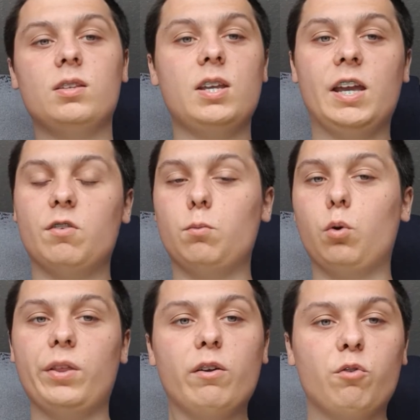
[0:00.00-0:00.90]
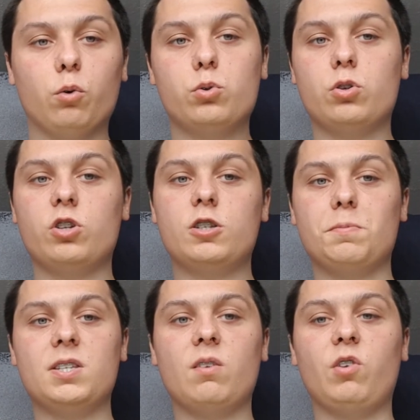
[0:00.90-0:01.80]
hearing what their thoughts on a
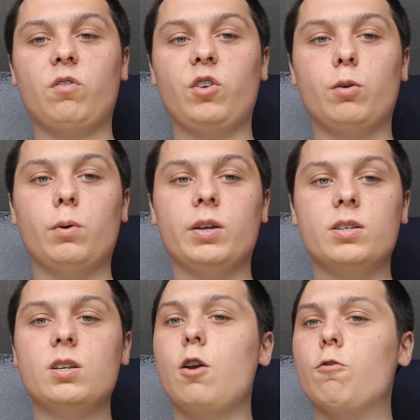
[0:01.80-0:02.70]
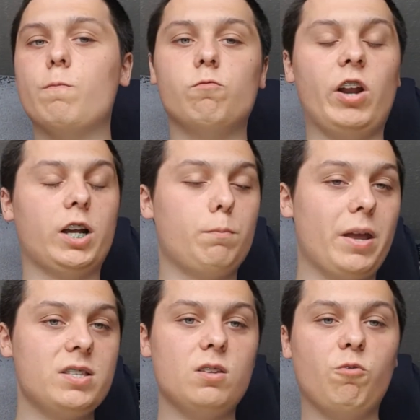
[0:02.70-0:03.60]
specific film is,
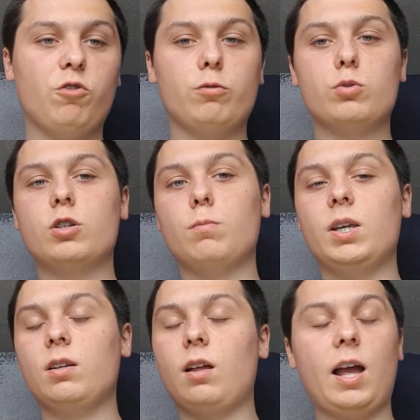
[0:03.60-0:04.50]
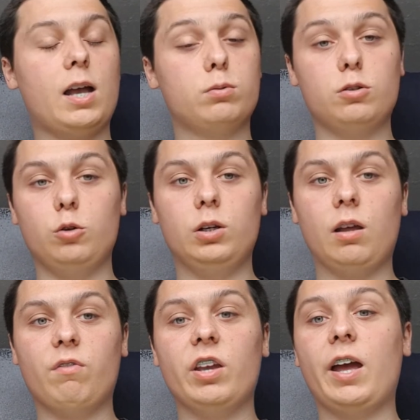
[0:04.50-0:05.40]
recommending films to me. Absolutely
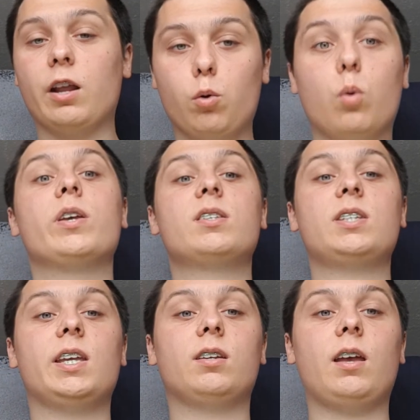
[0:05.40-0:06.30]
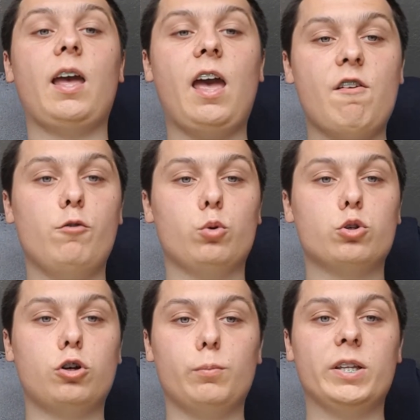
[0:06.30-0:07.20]
love it, and I always take
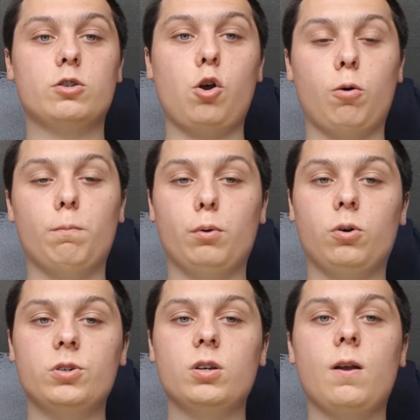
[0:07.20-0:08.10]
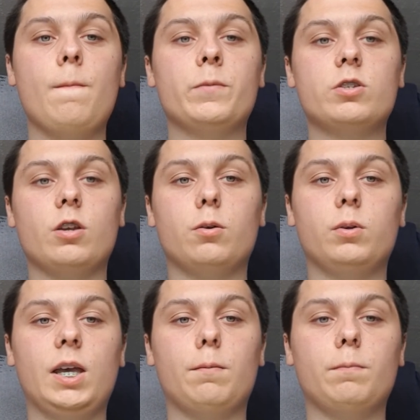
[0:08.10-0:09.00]
everyone's comments on board. So
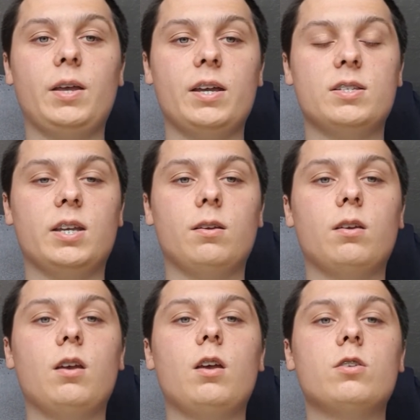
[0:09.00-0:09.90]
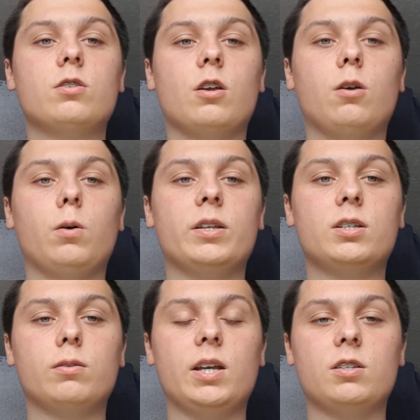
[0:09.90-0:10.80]
yeah, that is it. So
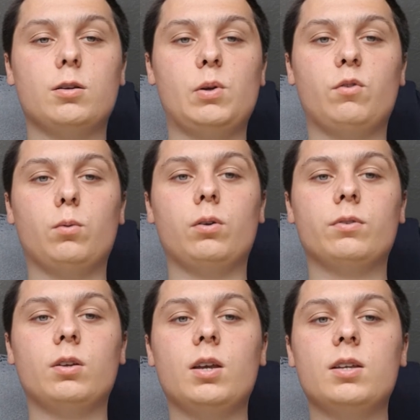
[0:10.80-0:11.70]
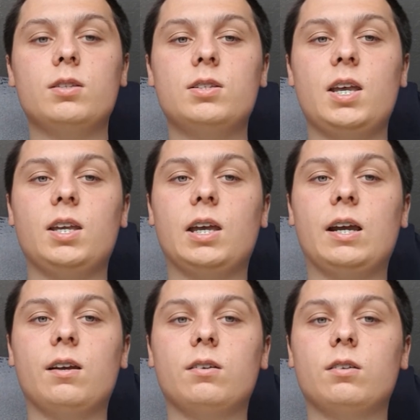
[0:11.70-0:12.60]
until next time, everyone, take
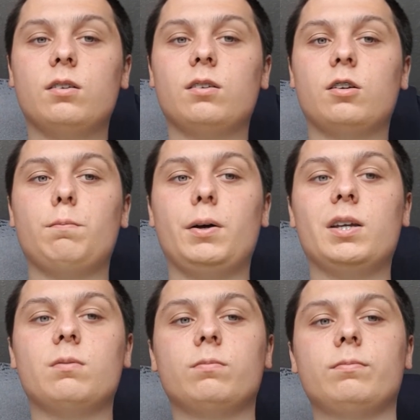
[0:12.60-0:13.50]
care. Goodbye.